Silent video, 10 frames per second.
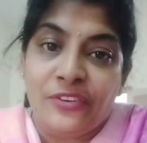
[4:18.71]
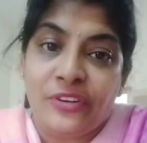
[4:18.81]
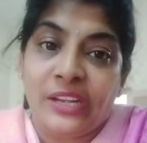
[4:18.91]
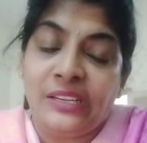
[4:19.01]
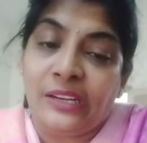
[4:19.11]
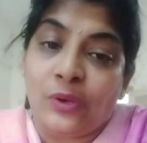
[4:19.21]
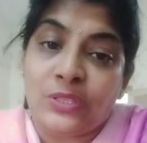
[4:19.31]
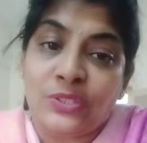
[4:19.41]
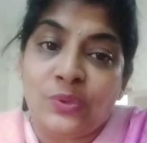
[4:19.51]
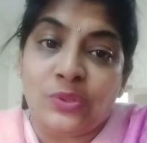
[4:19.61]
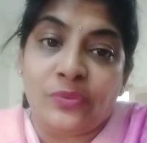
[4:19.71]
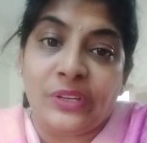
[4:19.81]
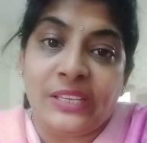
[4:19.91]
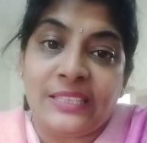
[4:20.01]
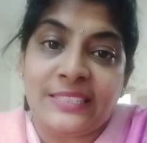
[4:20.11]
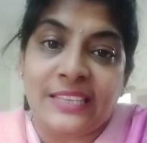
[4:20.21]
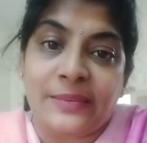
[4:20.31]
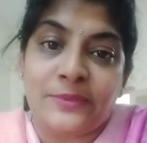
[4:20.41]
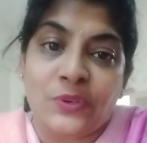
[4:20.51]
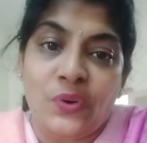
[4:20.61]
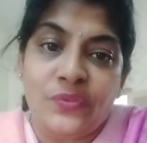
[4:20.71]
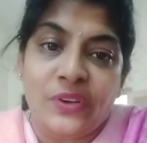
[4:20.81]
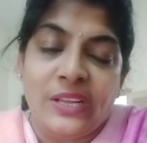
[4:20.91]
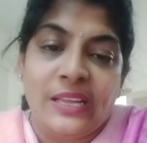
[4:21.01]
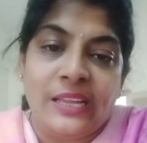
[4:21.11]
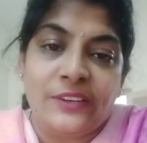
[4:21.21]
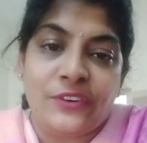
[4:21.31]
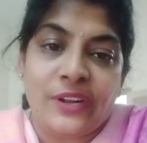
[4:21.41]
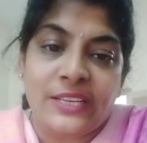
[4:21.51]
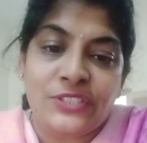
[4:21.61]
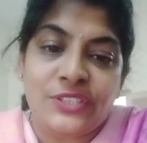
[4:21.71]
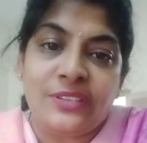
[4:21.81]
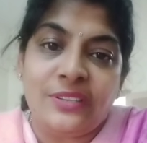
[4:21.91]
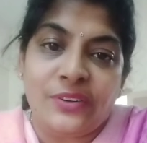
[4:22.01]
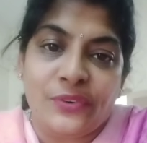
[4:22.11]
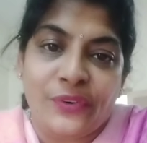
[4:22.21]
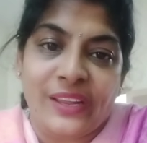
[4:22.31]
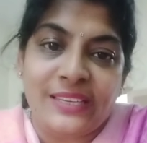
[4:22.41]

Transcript: trade, and also the various types of international trade.